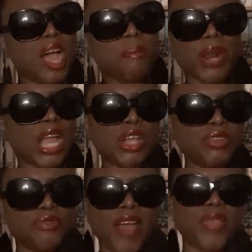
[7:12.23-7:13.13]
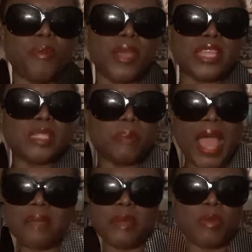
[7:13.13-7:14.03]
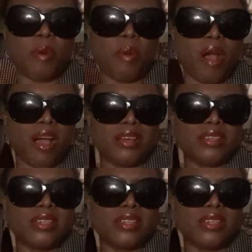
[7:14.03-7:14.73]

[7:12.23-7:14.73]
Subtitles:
But I couldn't fathom where these black people were.